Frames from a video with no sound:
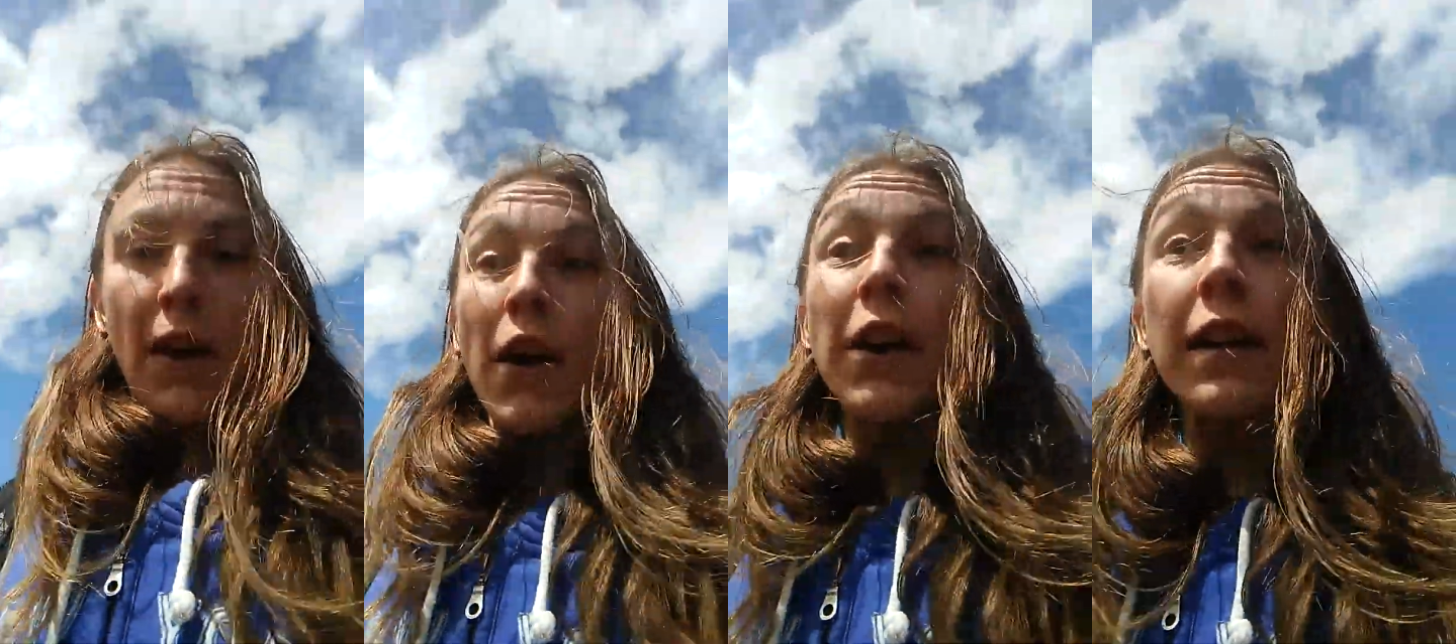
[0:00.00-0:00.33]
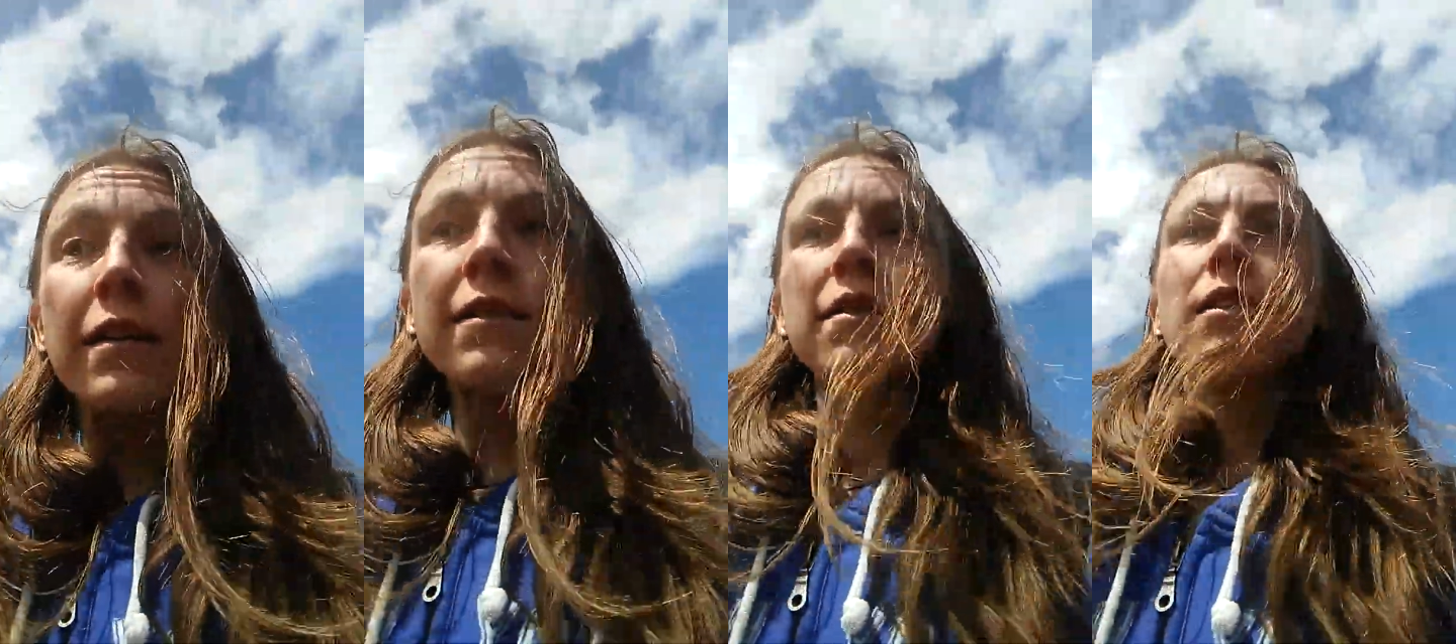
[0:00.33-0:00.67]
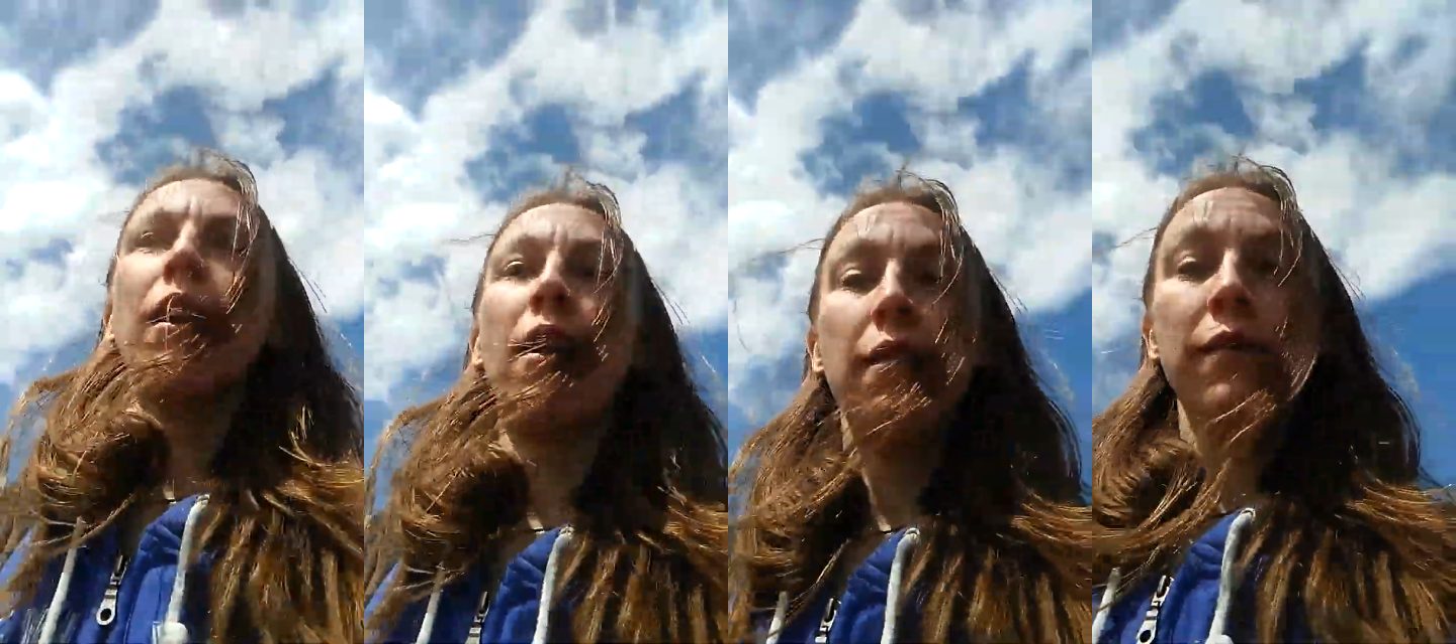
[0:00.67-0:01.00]
the artist
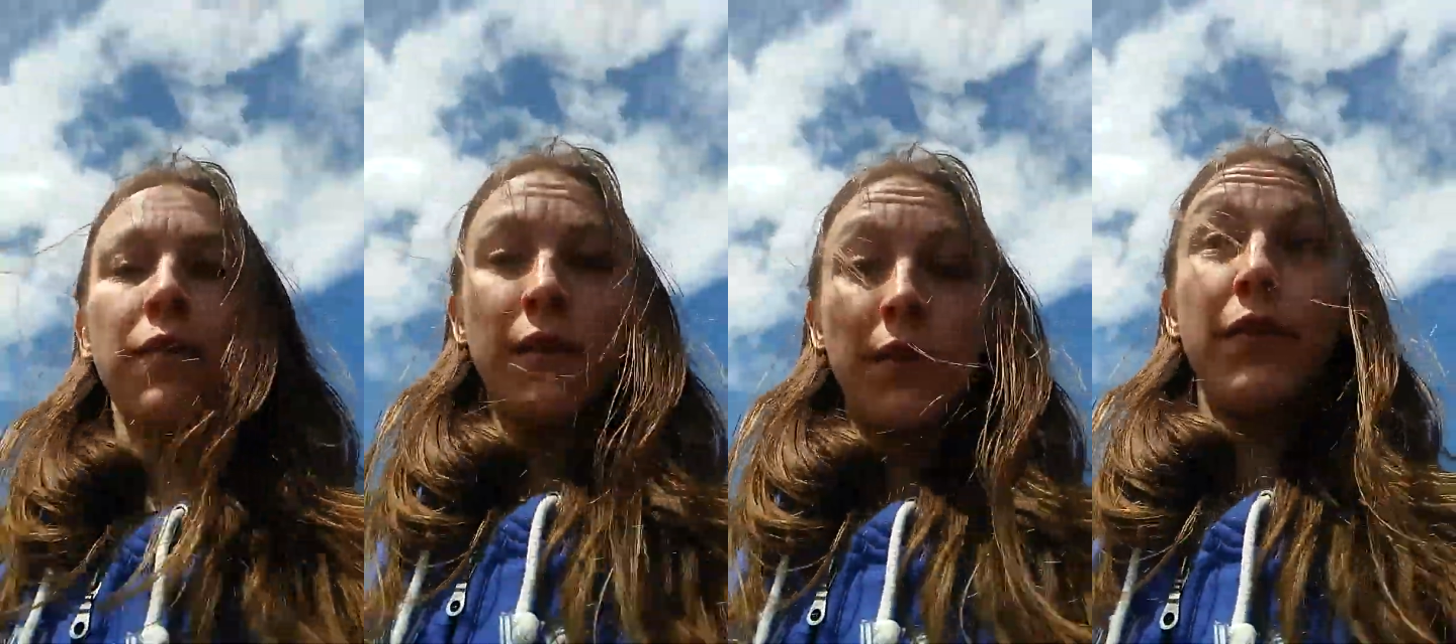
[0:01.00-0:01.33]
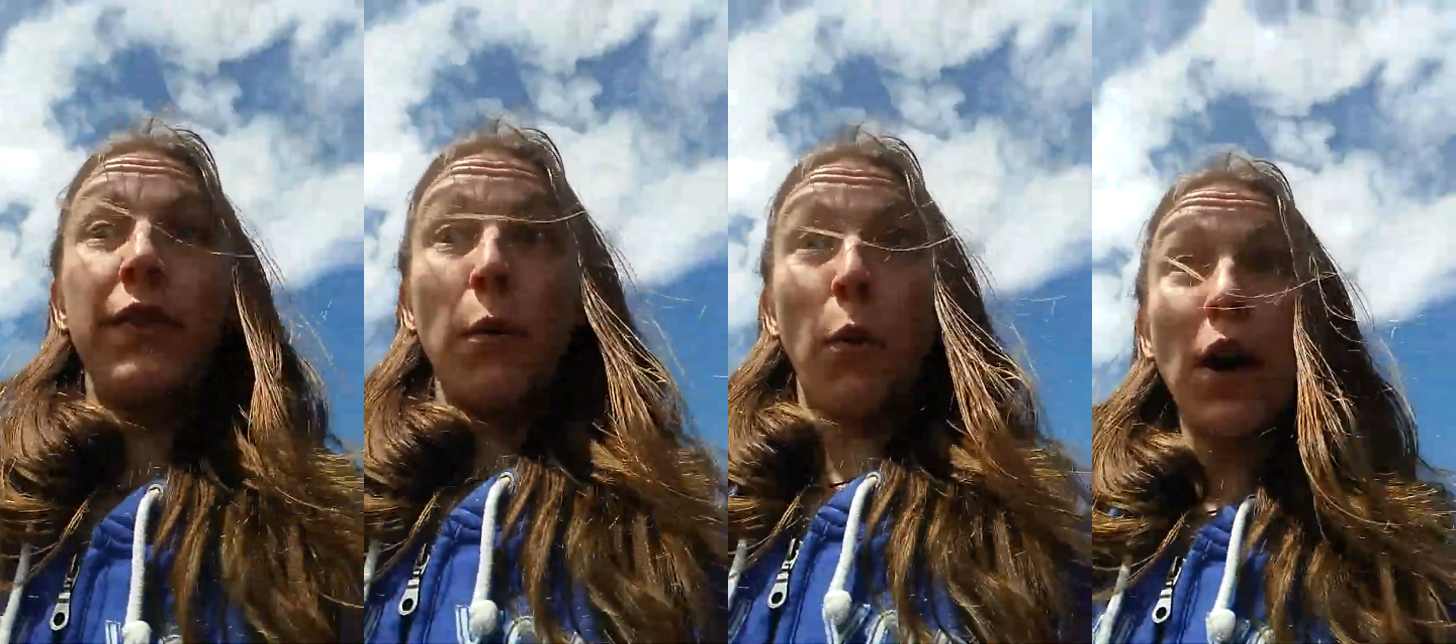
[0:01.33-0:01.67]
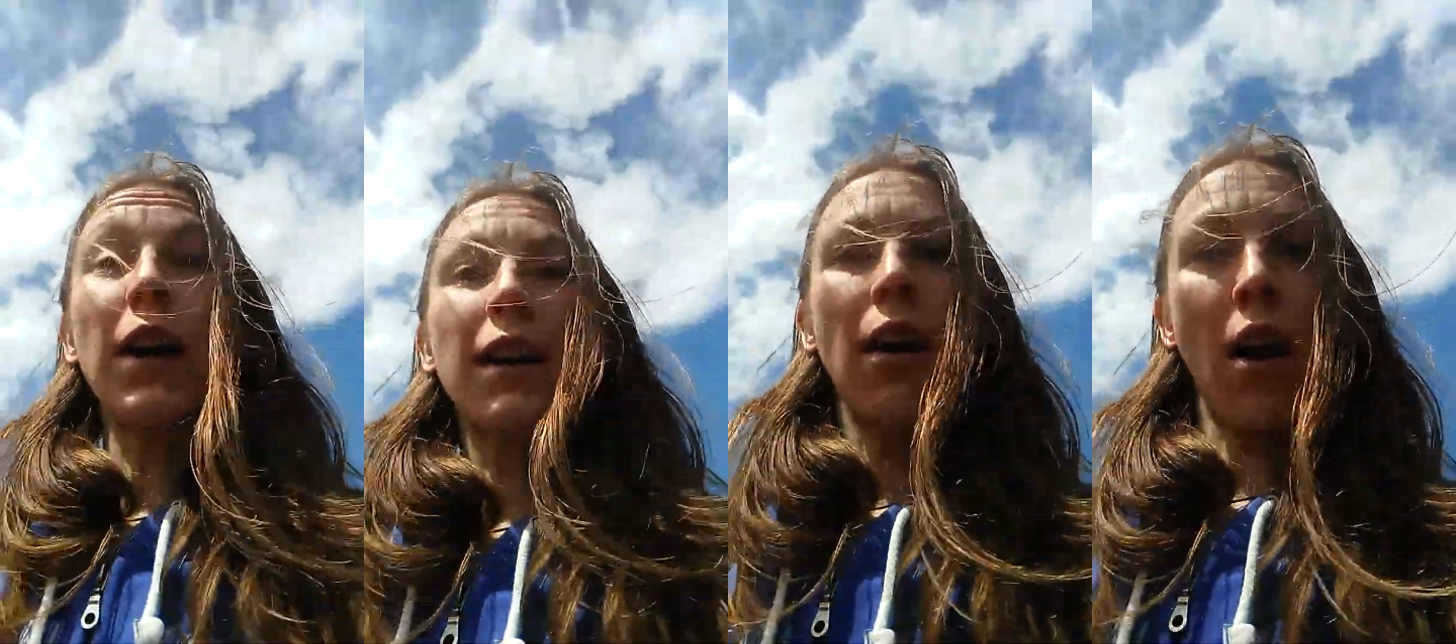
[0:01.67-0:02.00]
of the
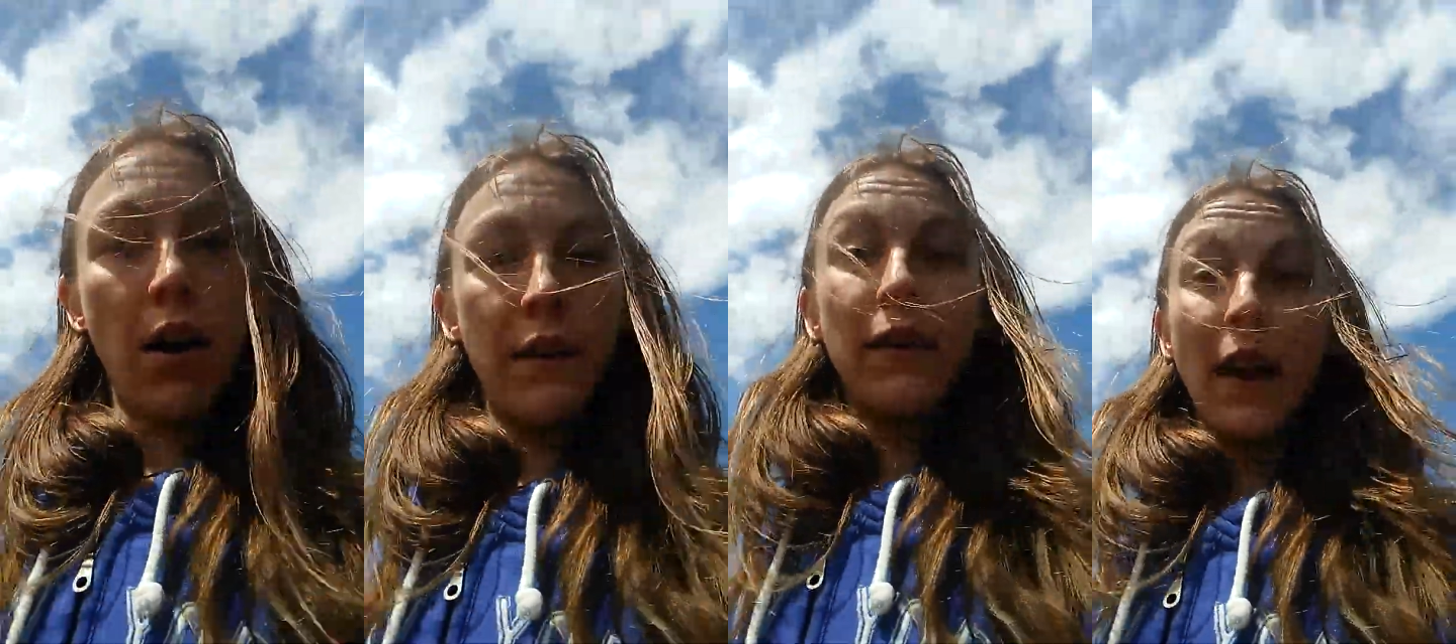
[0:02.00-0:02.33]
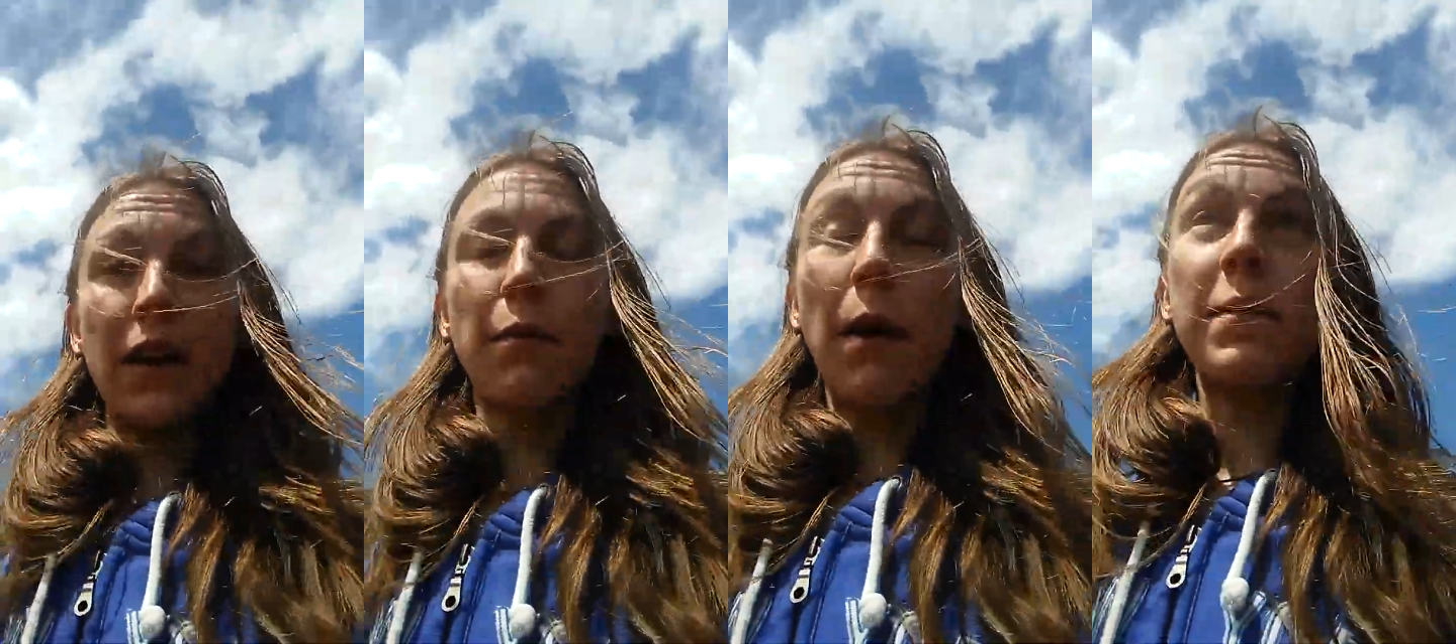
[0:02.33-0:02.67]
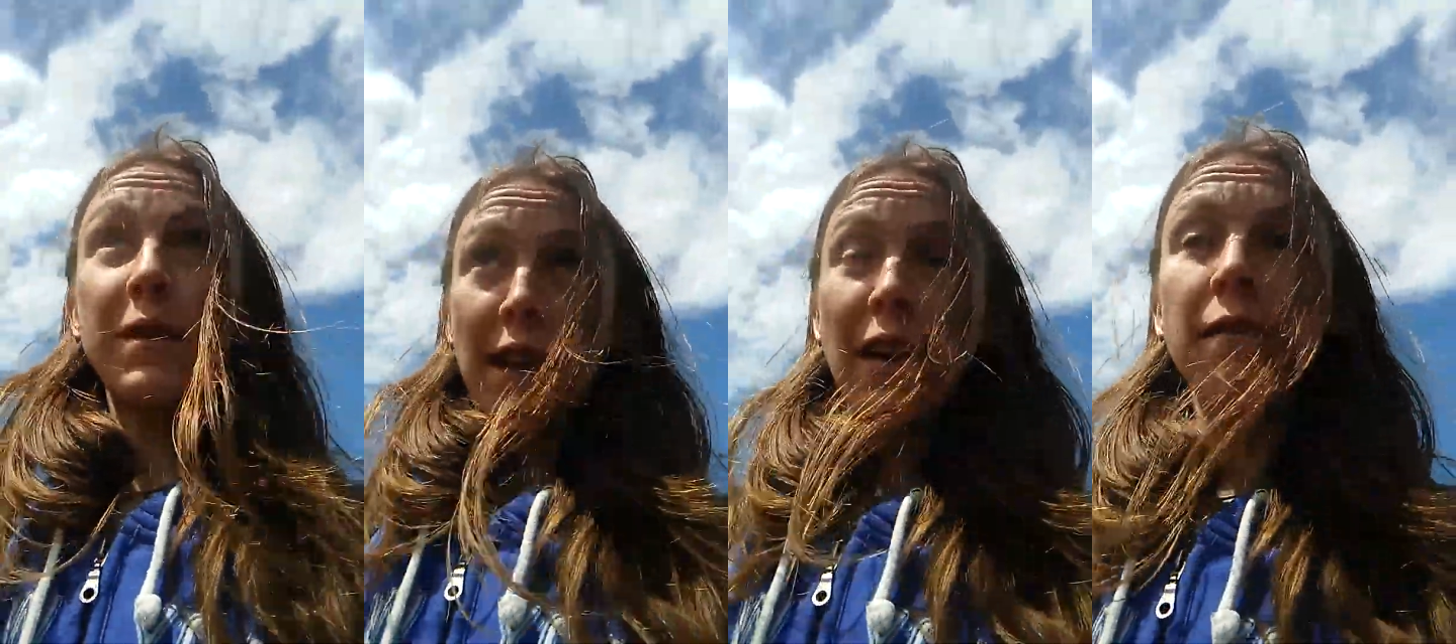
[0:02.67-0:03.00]
work on that
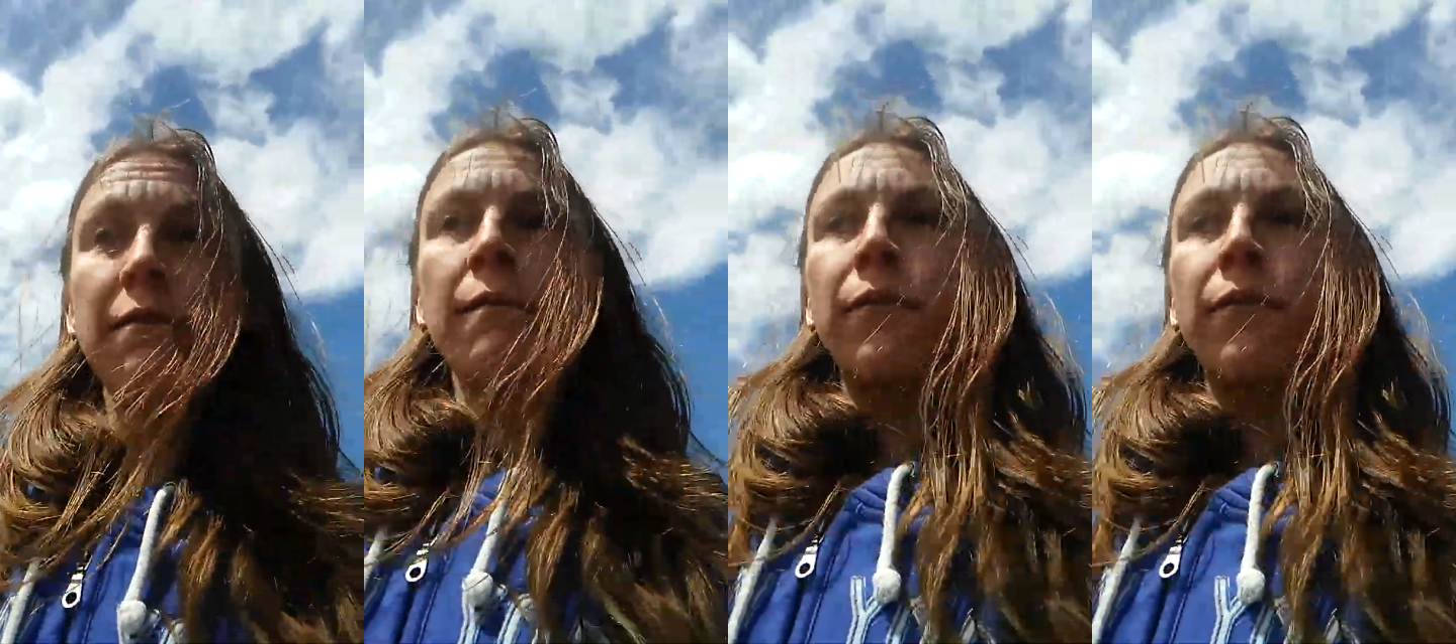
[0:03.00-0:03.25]
website,